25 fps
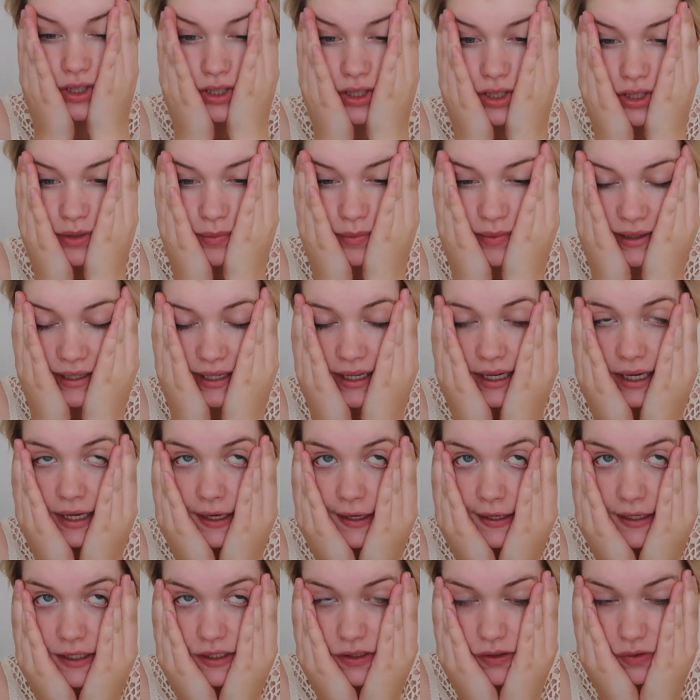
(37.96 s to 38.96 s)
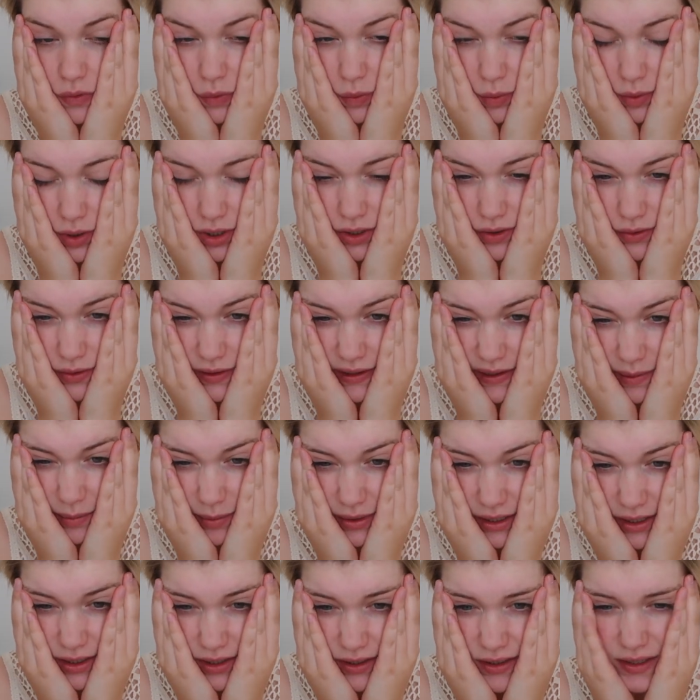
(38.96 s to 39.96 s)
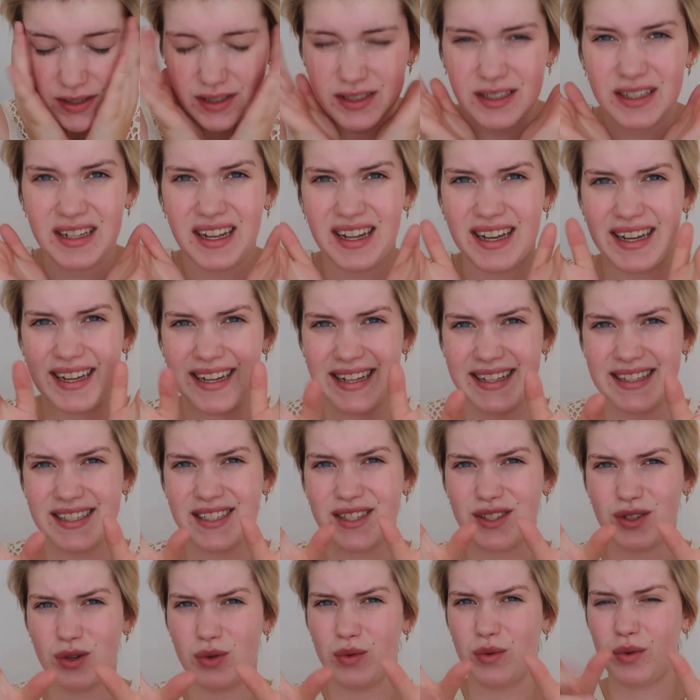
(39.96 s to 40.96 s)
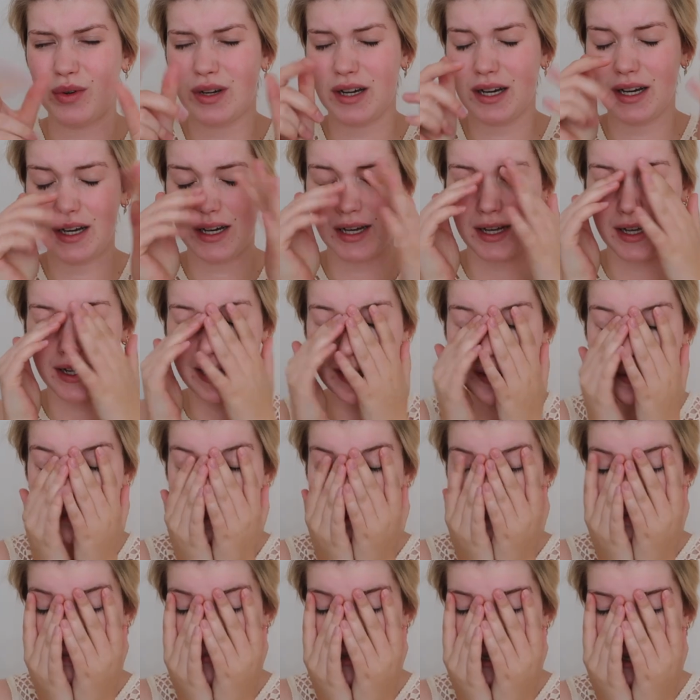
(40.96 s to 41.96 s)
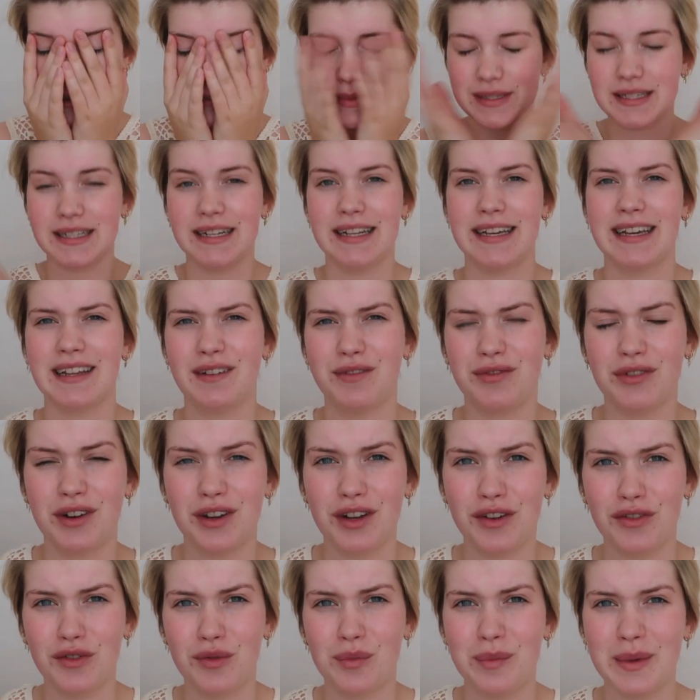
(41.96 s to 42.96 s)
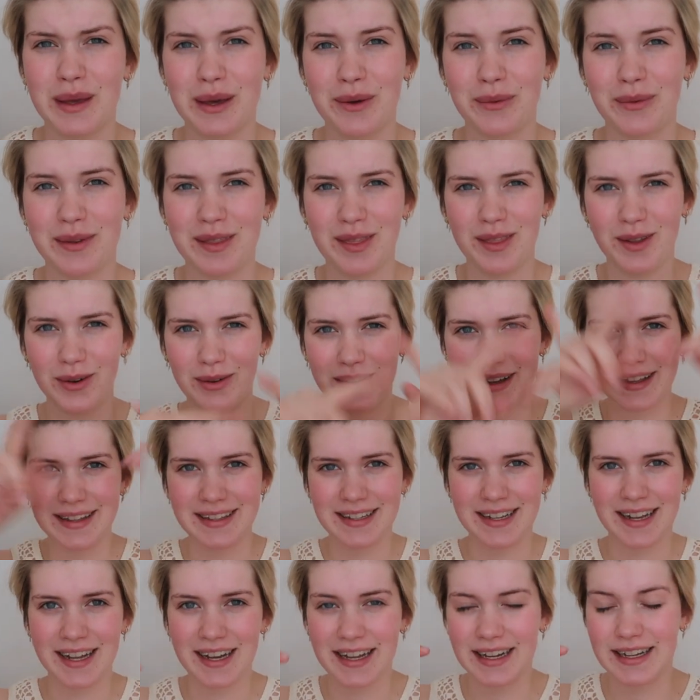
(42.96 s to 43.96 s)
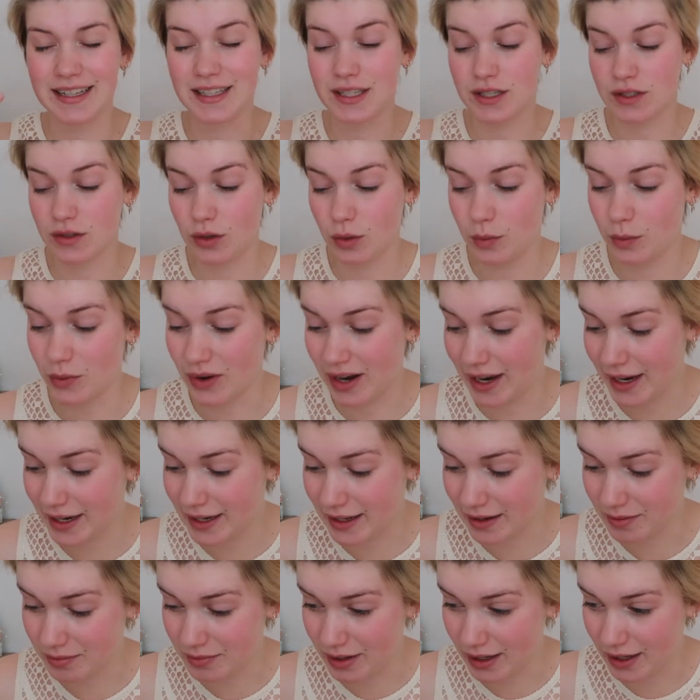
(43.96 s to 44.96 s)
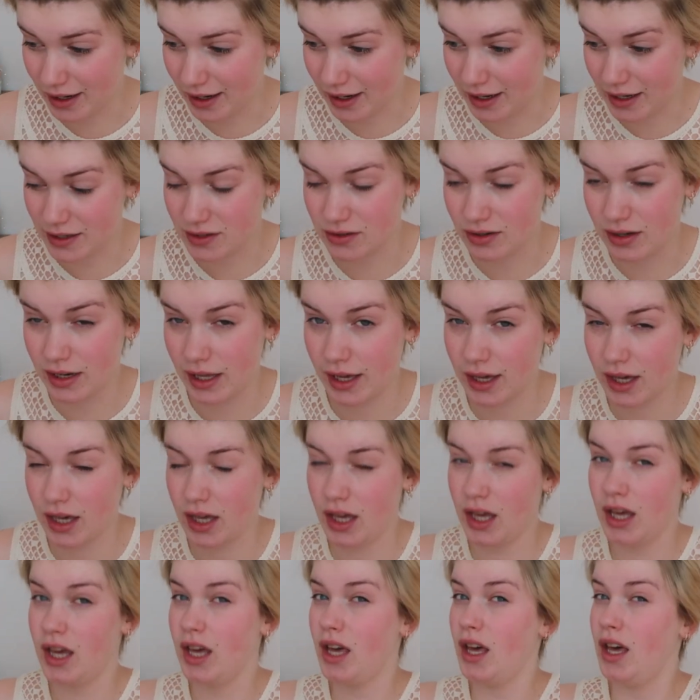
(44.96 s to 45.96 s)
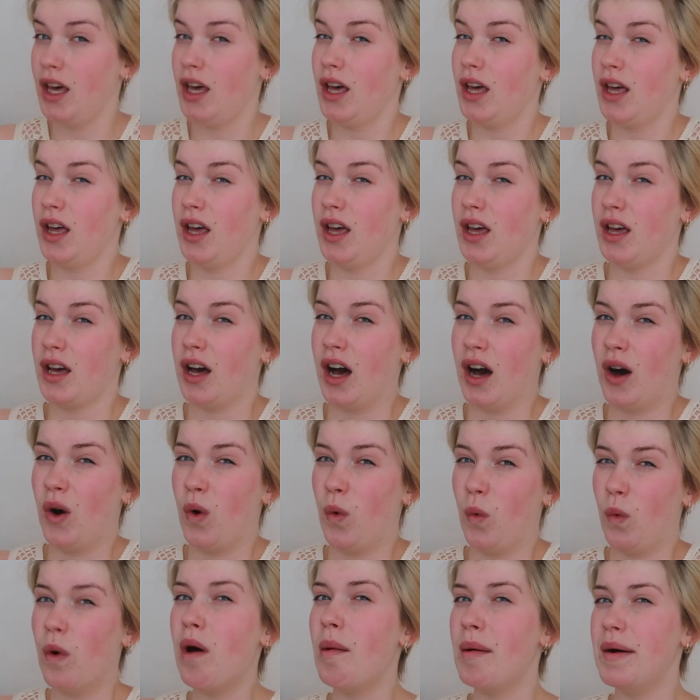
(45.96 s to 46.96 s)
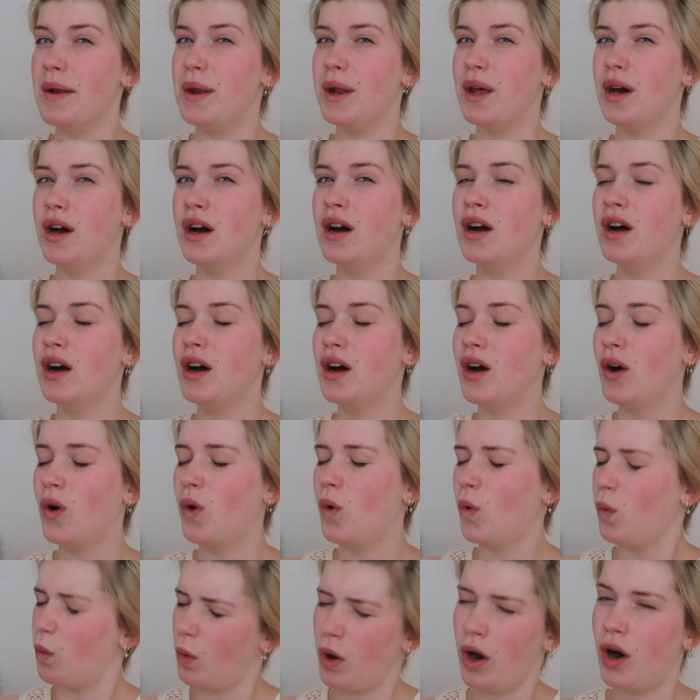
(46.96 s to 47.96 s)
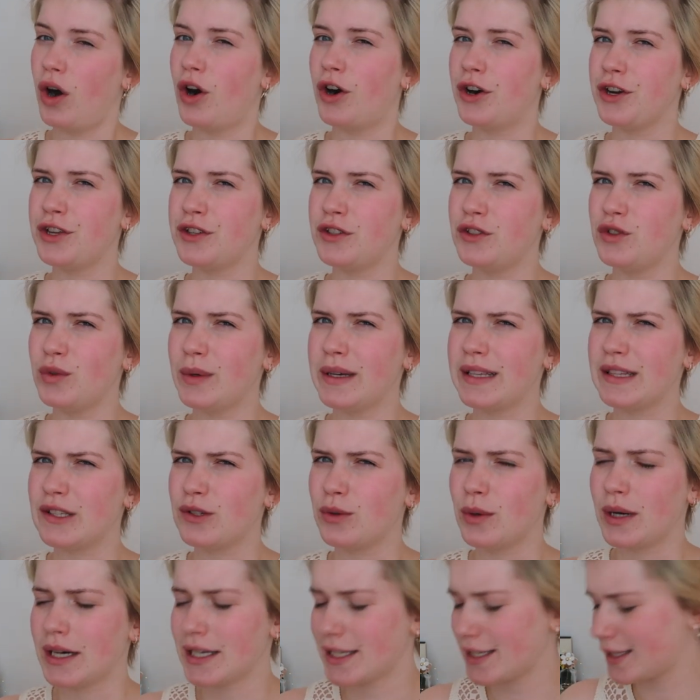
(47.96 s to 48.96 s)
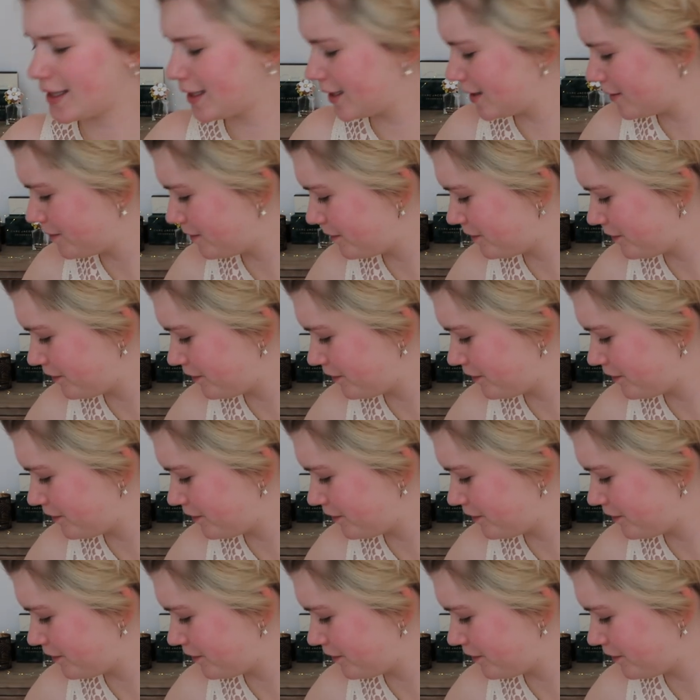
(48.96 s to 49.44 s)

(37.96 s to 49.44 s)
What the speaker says: A lot of my eyes are watering because the light is so... I'm sitting in front of a big window and the light is so bright that my eyes are like, woman, what are you doing to us?